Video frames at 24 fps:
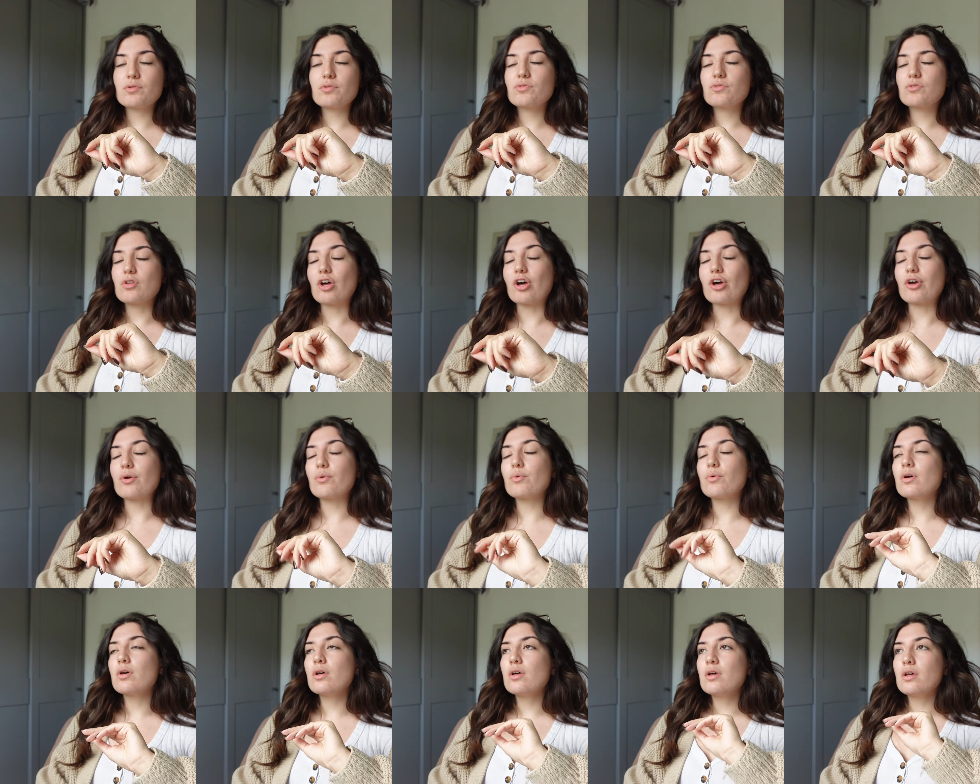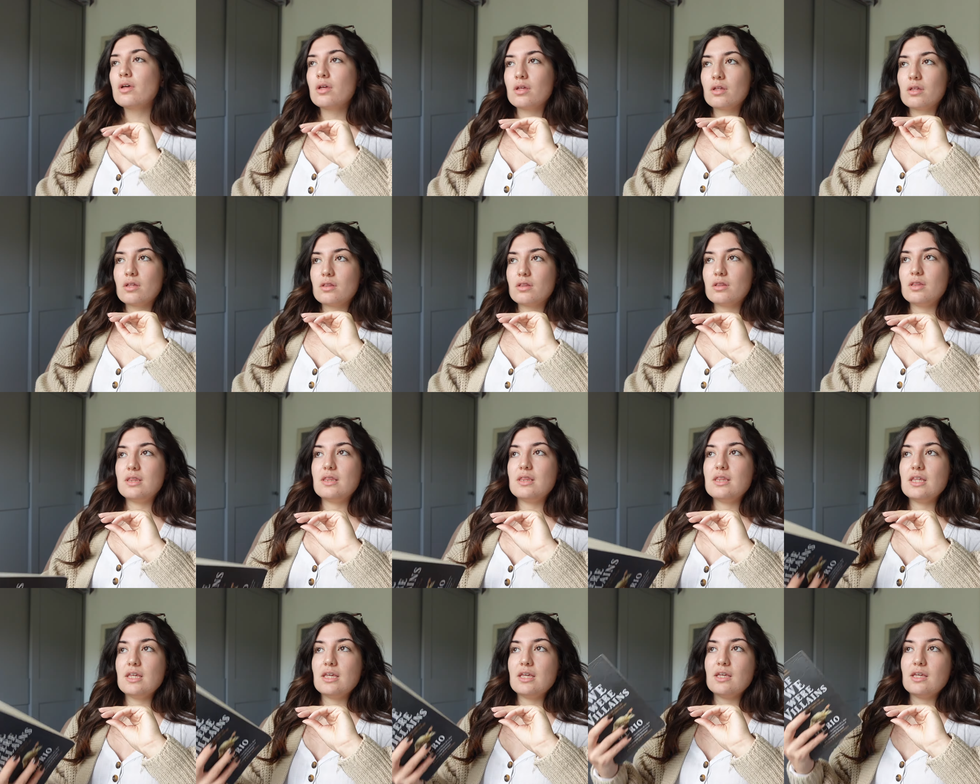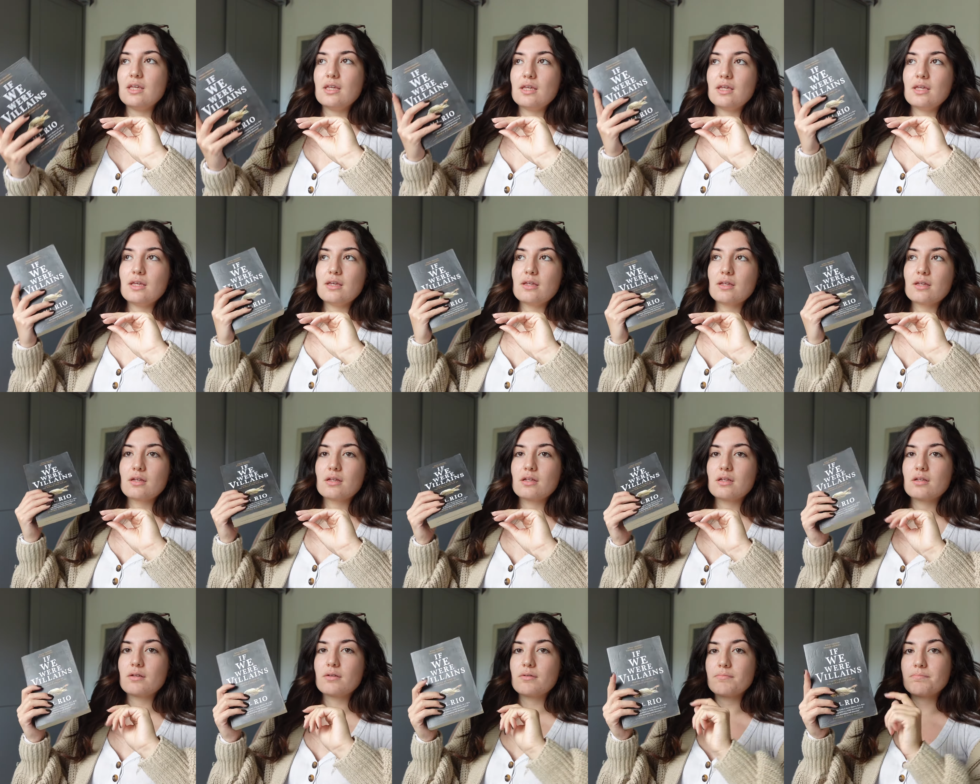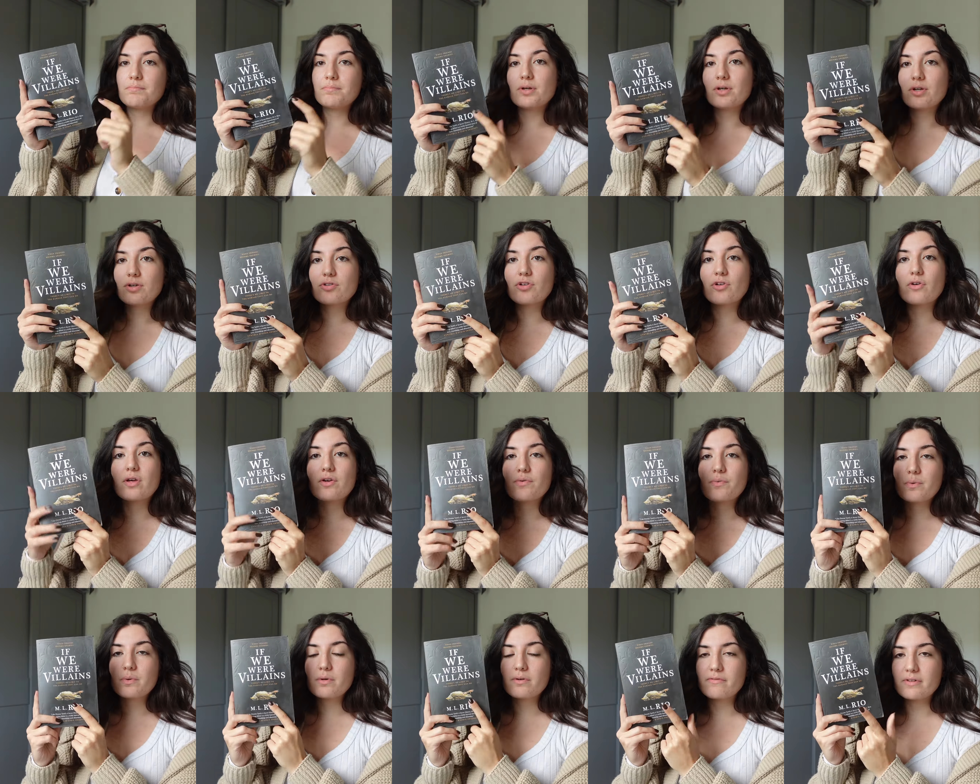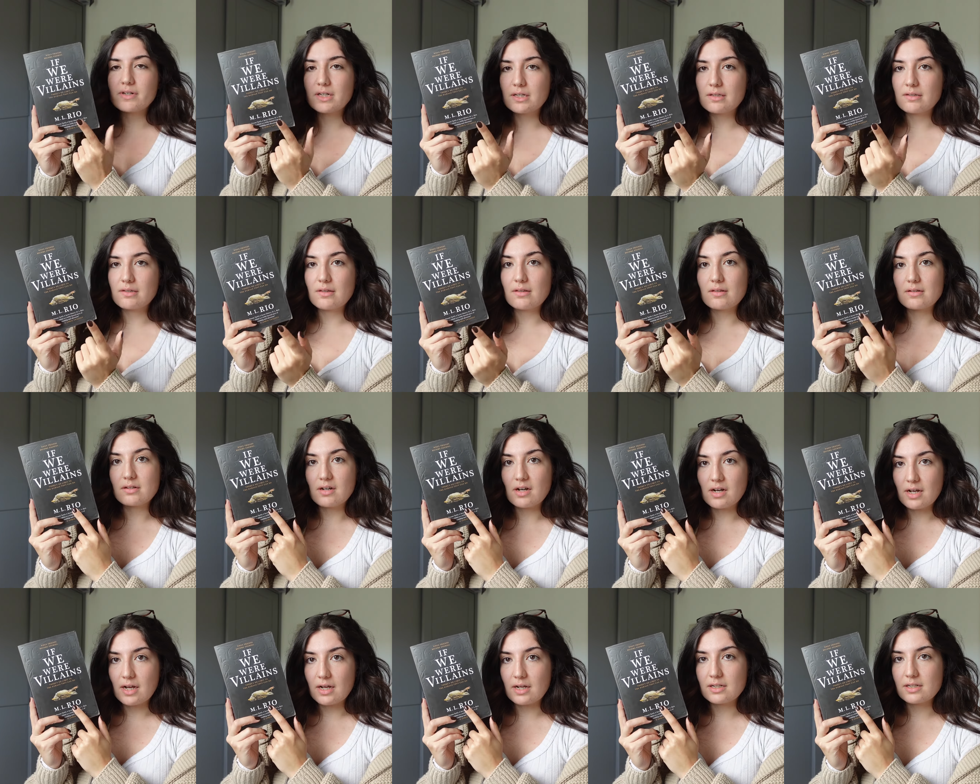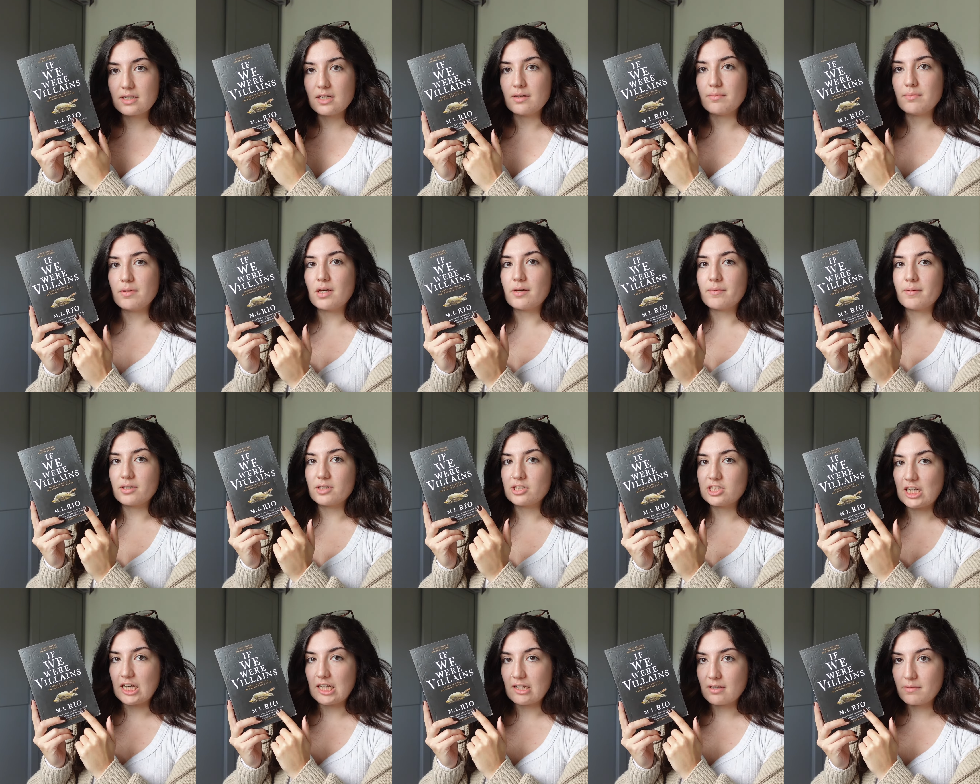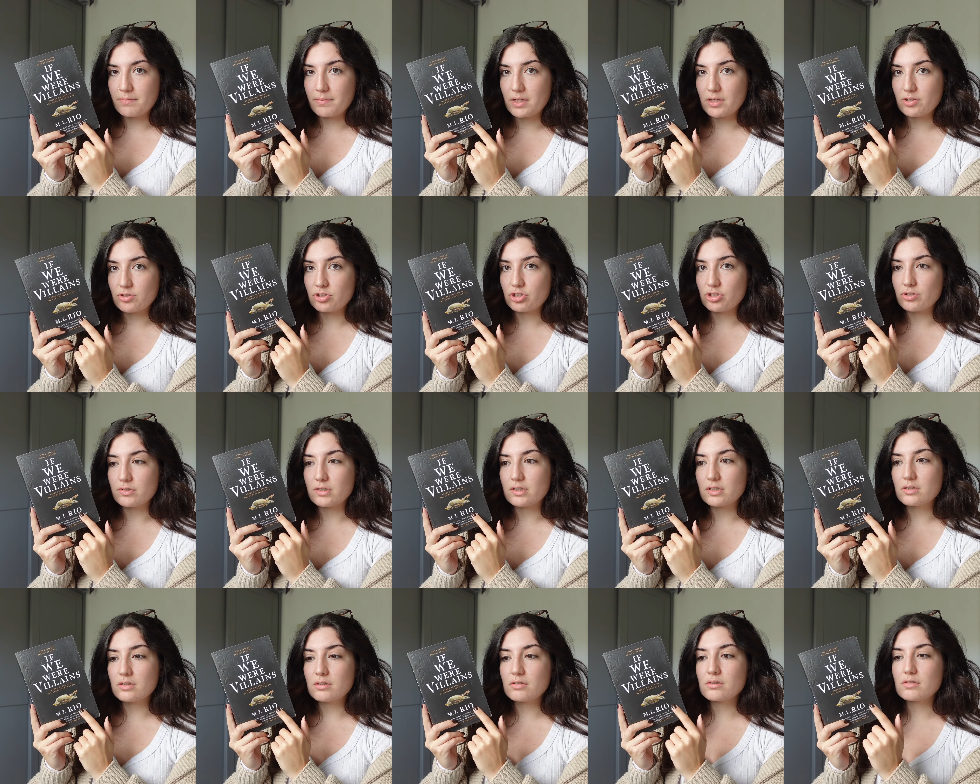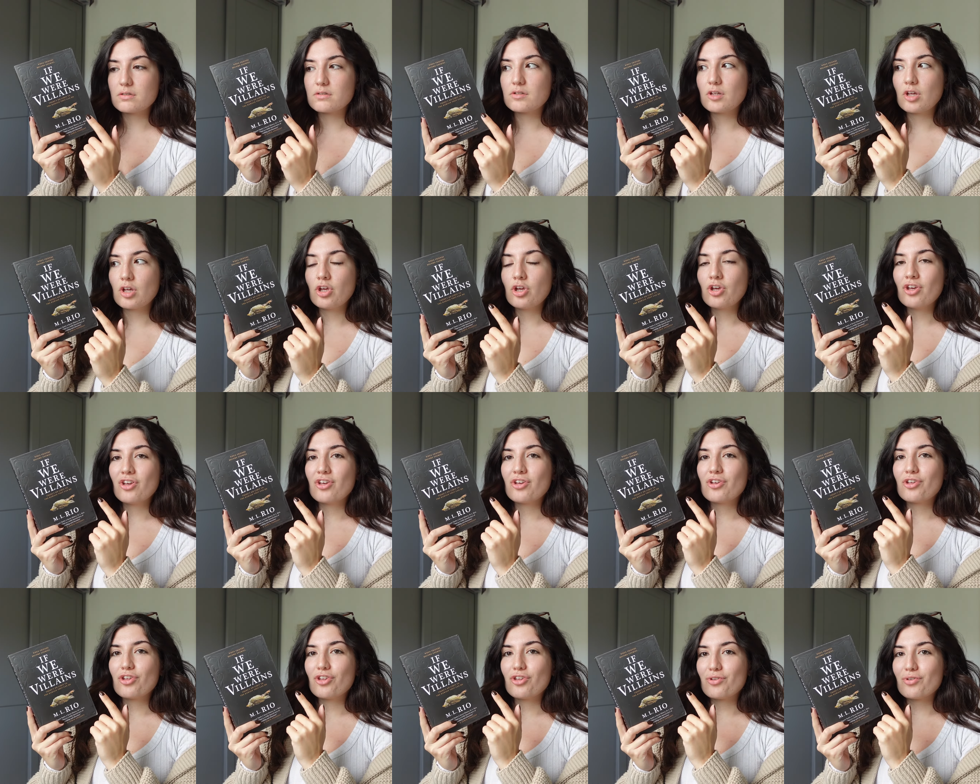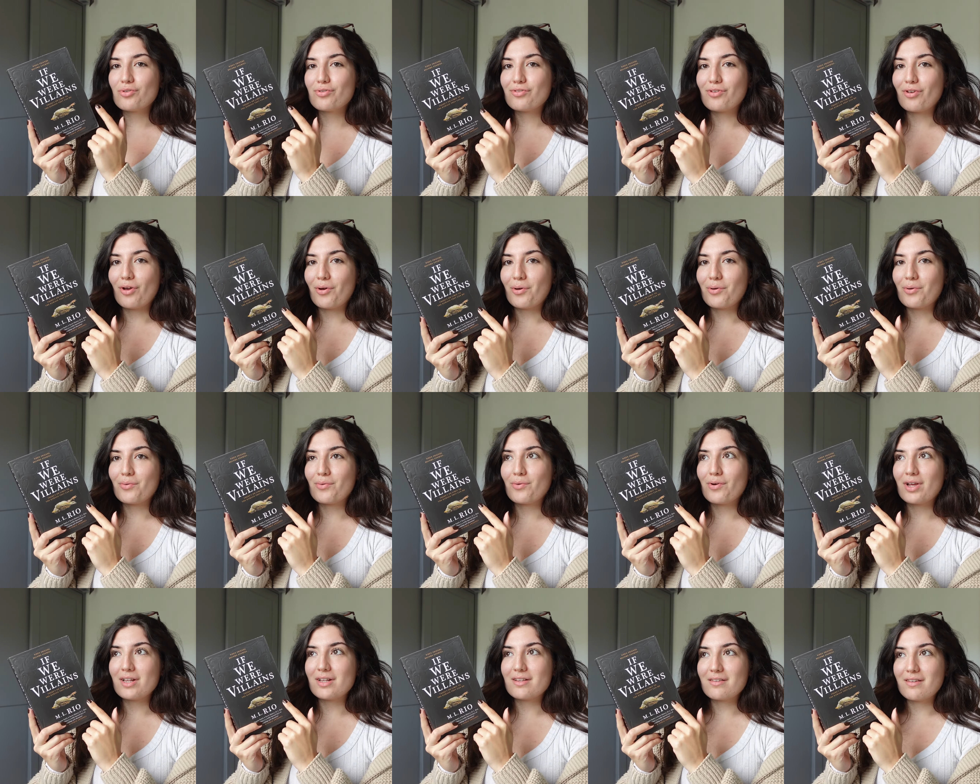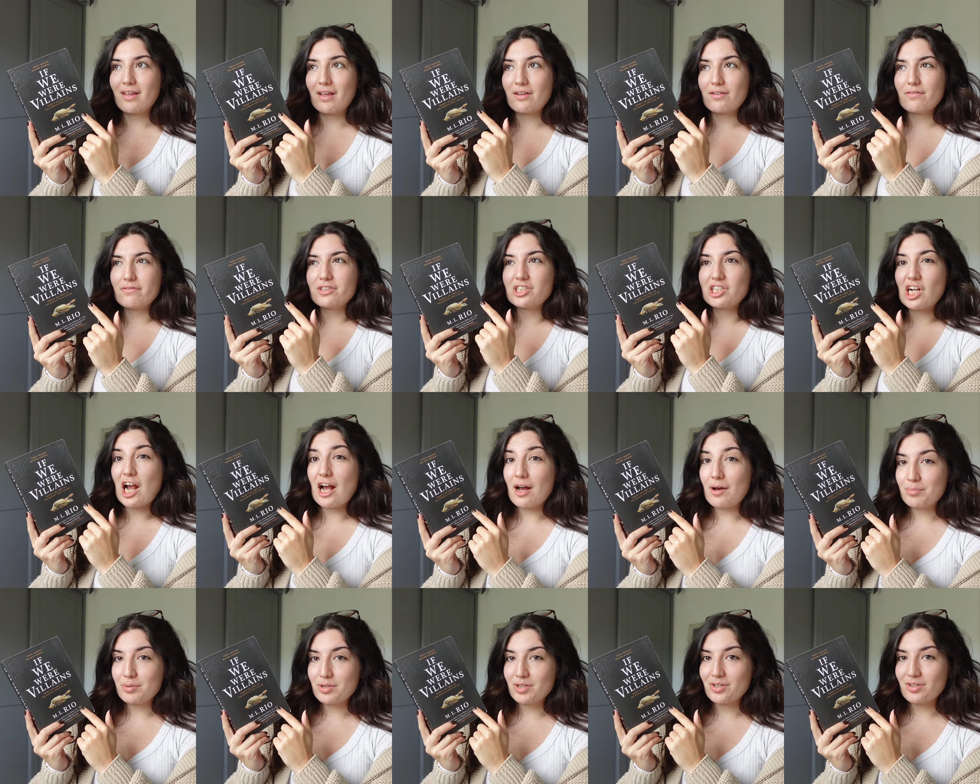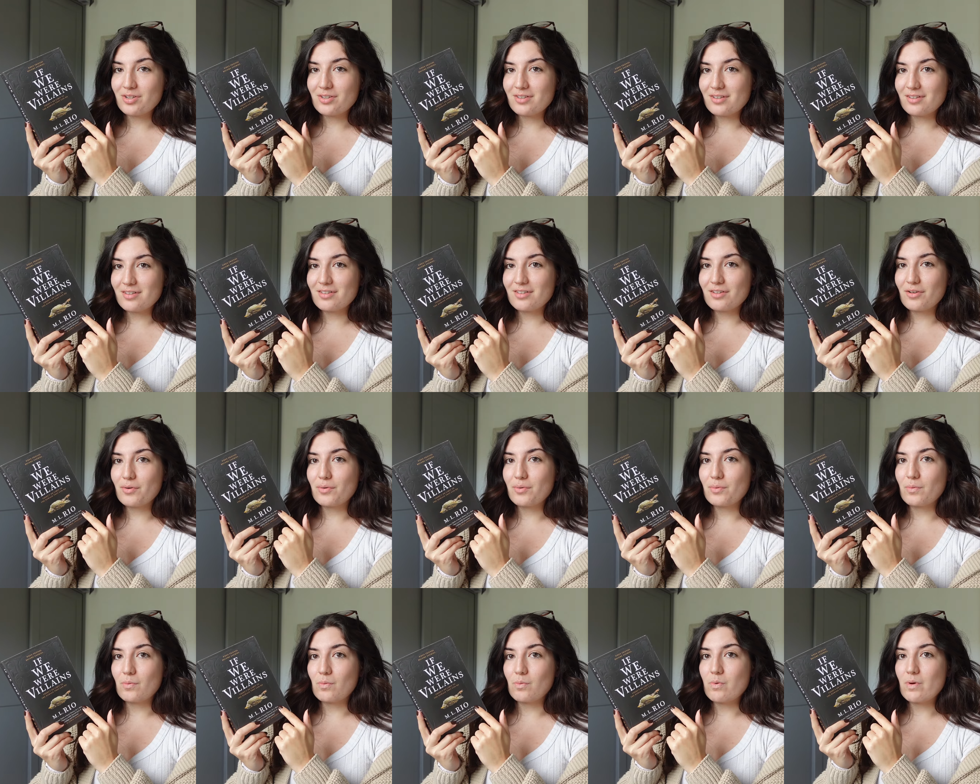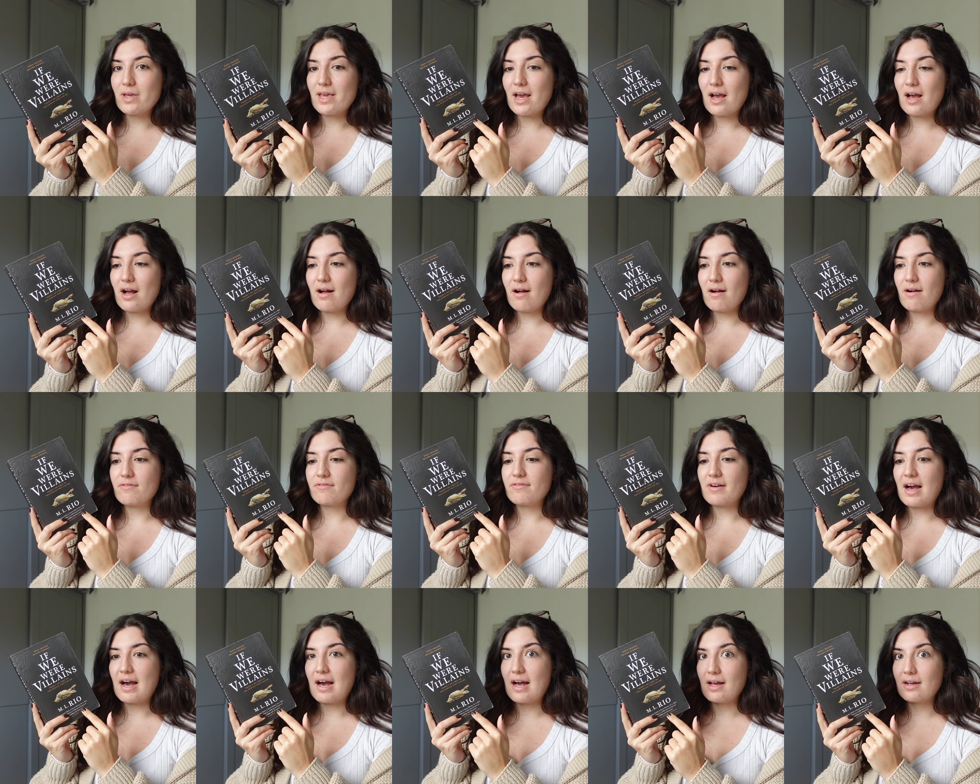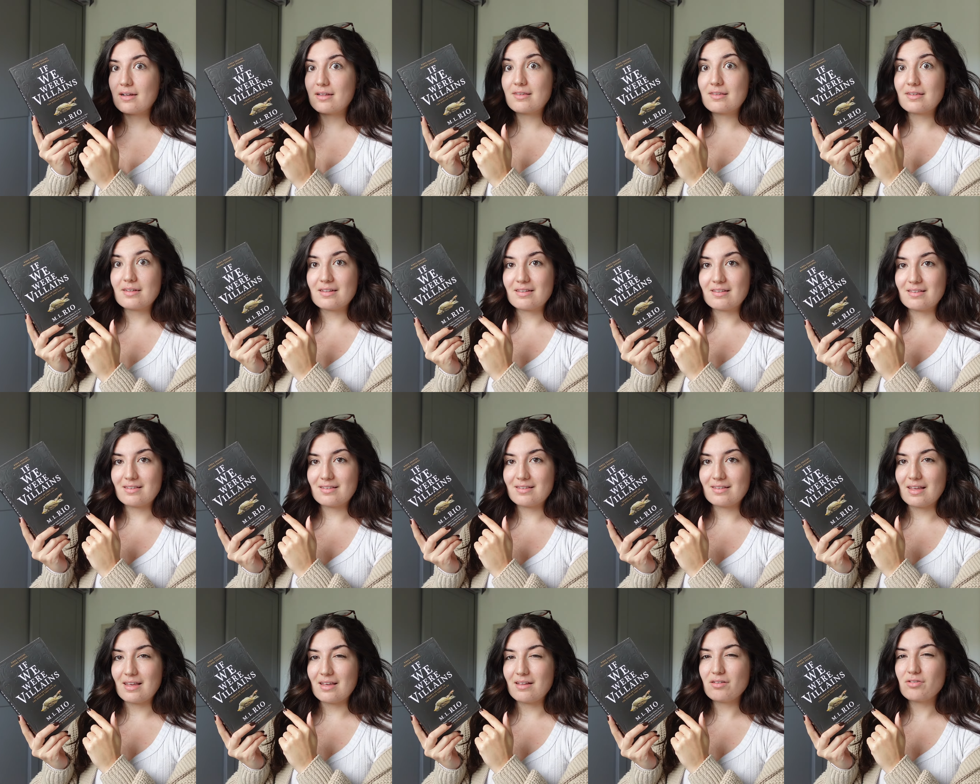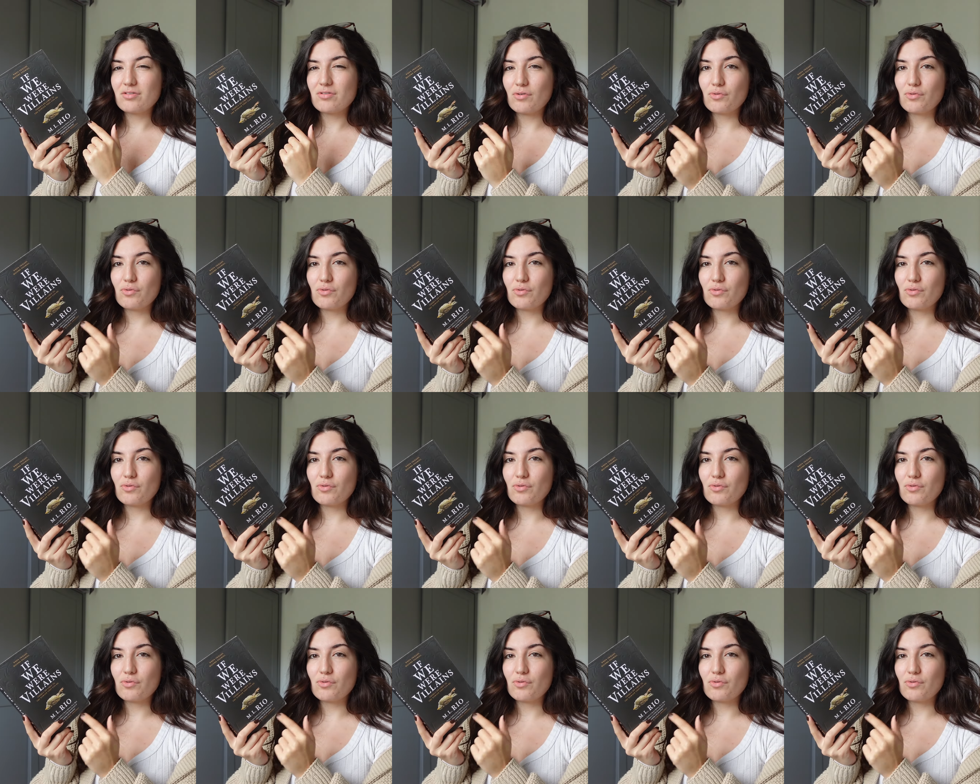So If We Were Villains is a Dark Academia about Shakespeare students. So instead of chapters, we have acts and scenes.